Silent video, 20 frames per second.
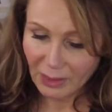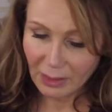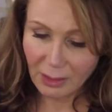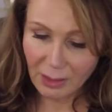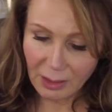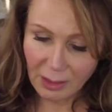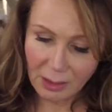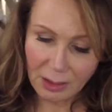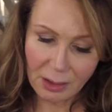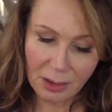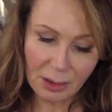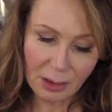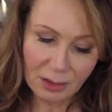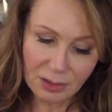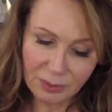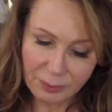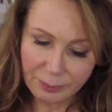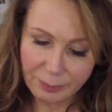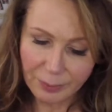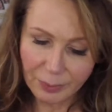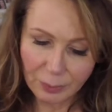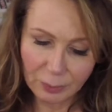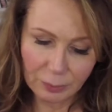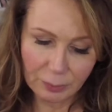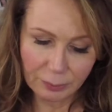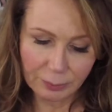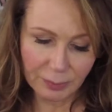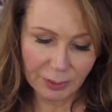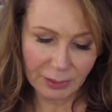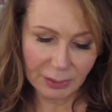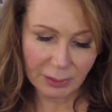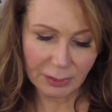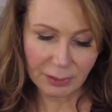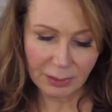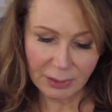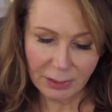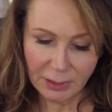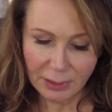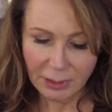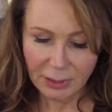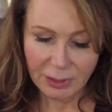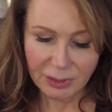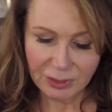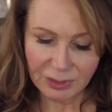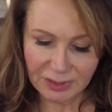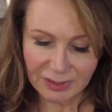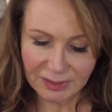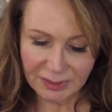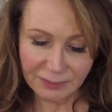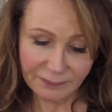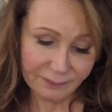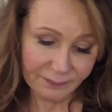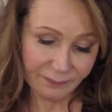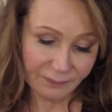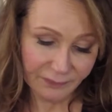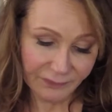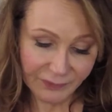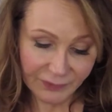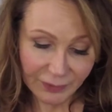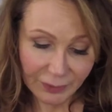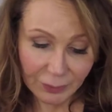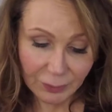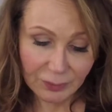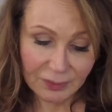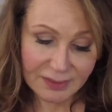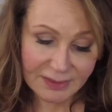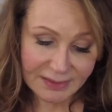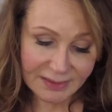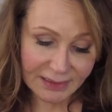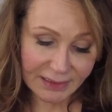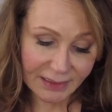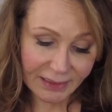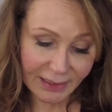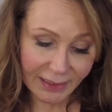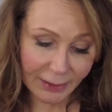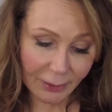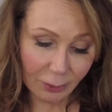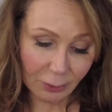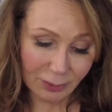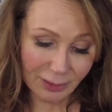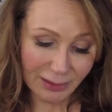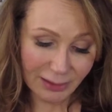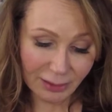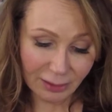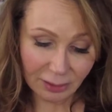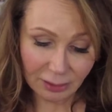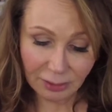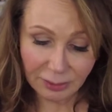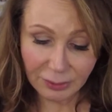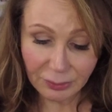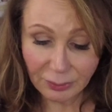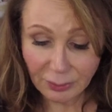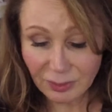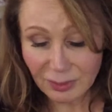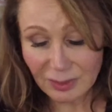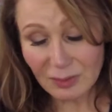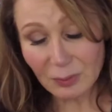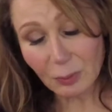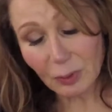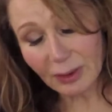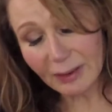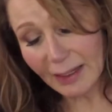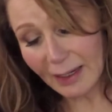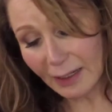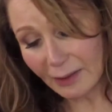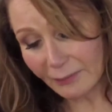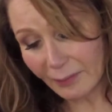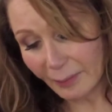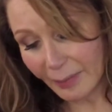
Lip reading: And boom. Just for you to see how little you can just work out of a